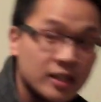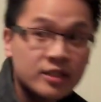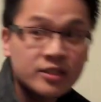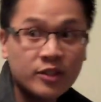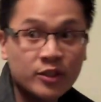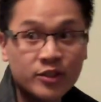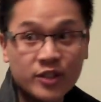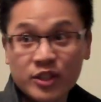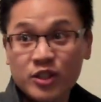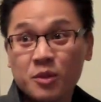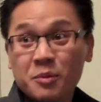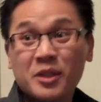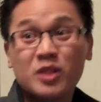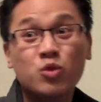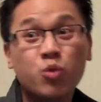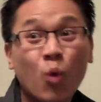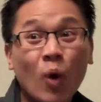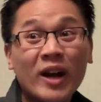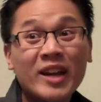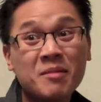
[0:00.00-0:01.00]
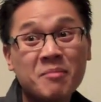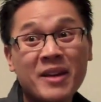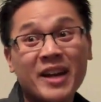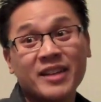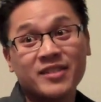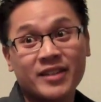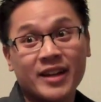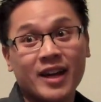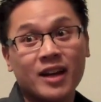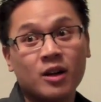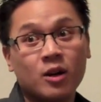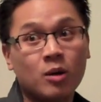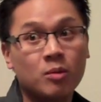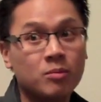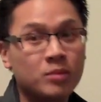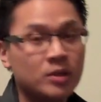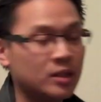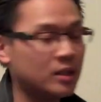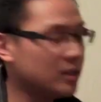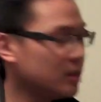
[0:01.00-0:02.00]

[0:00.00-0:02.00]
Seriously, it took me twenty minutes to get home.